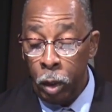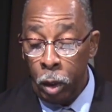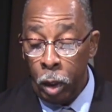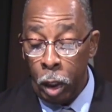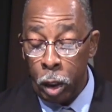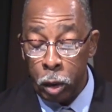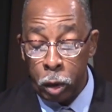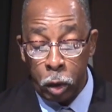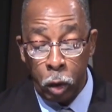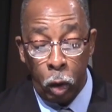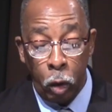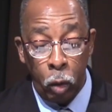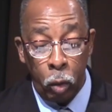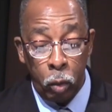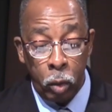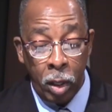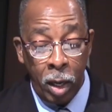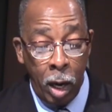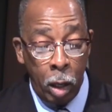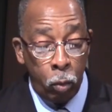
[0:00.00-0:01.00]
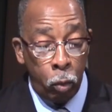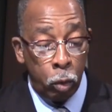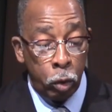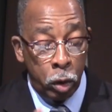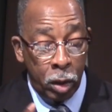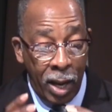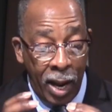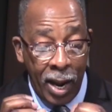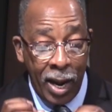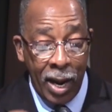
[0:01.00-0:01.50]
And so God wants
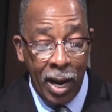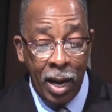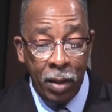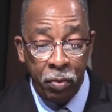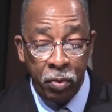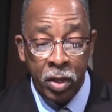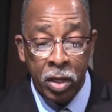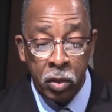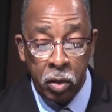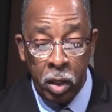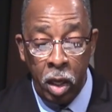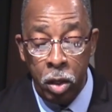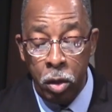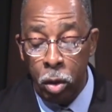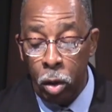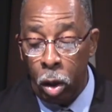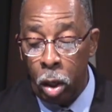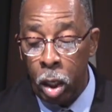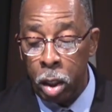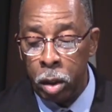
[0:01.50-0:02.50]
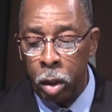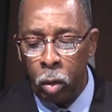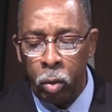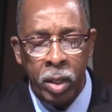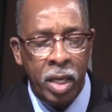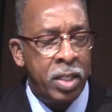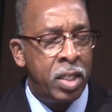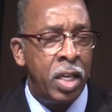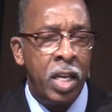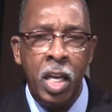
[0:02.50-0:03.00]
you to hide this in your heart. Don't
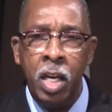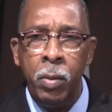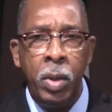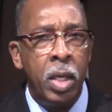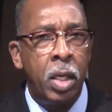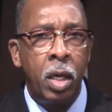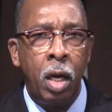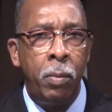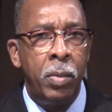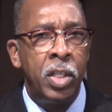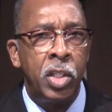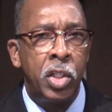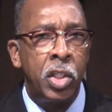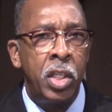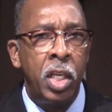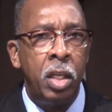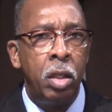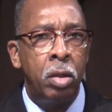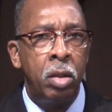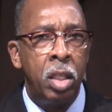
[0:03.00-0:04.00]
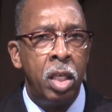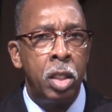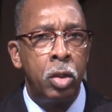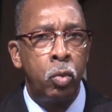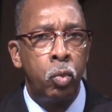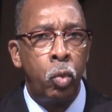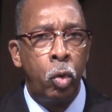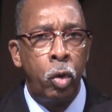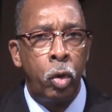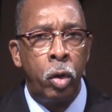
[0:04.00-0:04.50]
let the enemy come and steal this
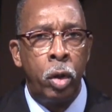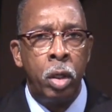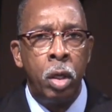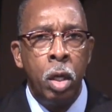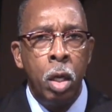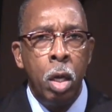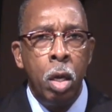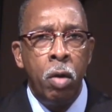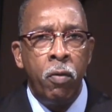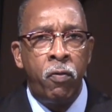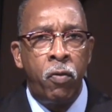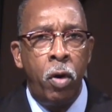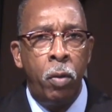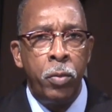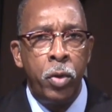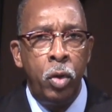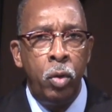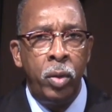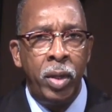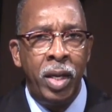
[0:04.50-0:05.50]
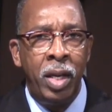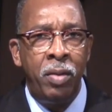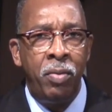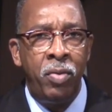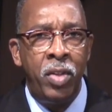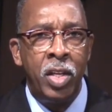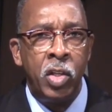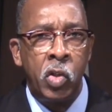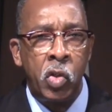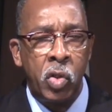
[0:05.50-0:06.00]
word from you in
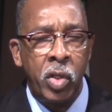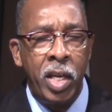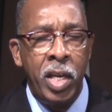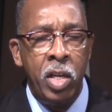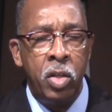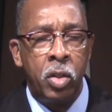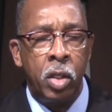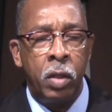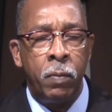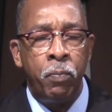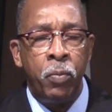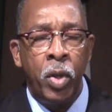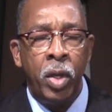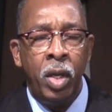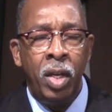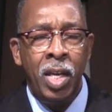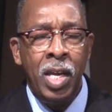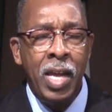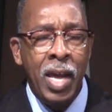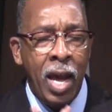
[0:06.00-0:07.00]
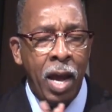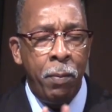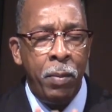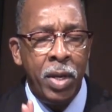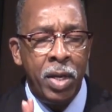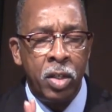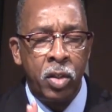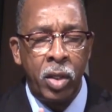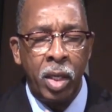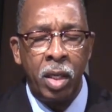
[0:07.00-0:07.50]
this season. He had
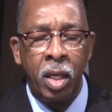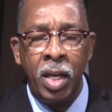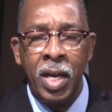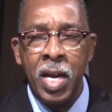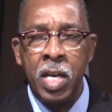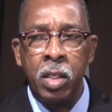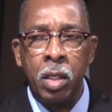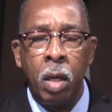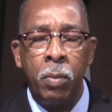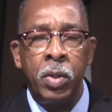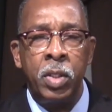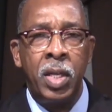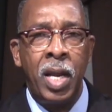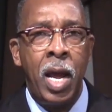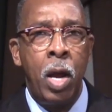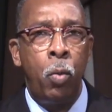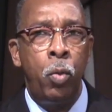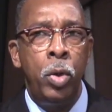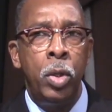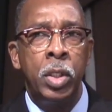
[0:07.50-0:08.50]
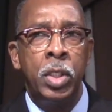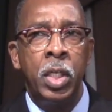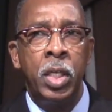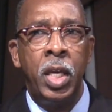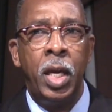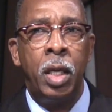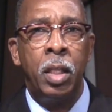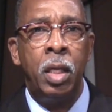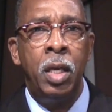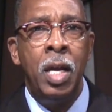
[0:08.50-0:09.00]
me to say the last couple of times we were
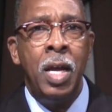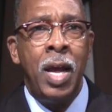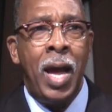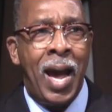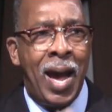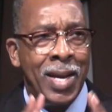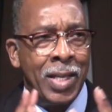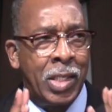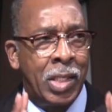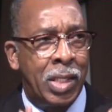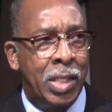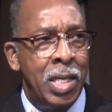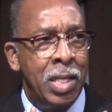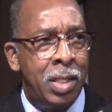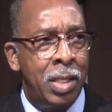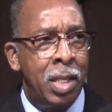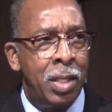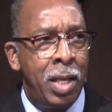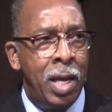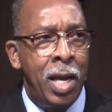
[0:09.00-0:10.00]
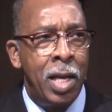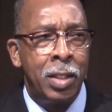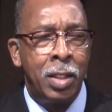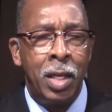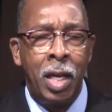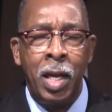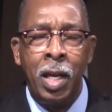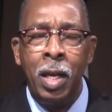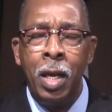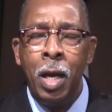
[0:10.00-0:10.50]
together, I sense that there's
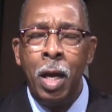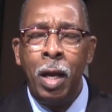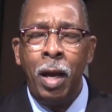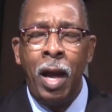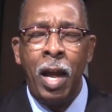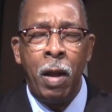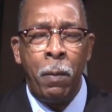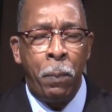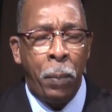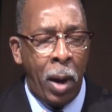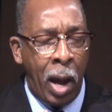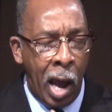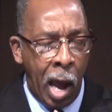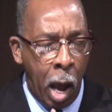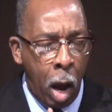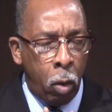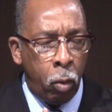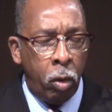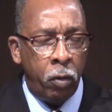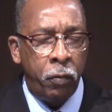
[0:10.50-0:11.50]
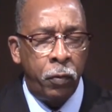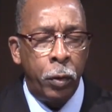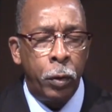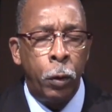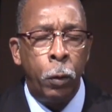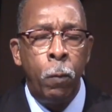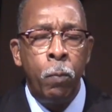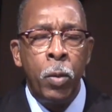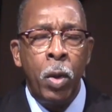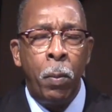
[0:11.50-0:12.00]
a, a
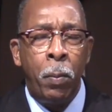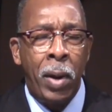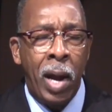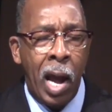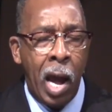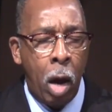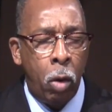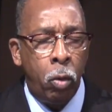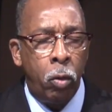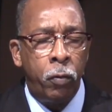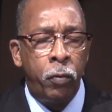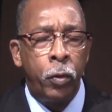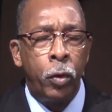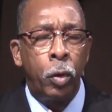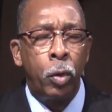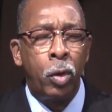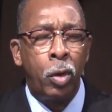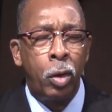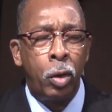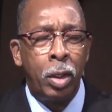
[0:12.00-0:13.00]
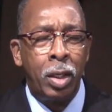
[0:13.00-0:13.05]
powerful, powerful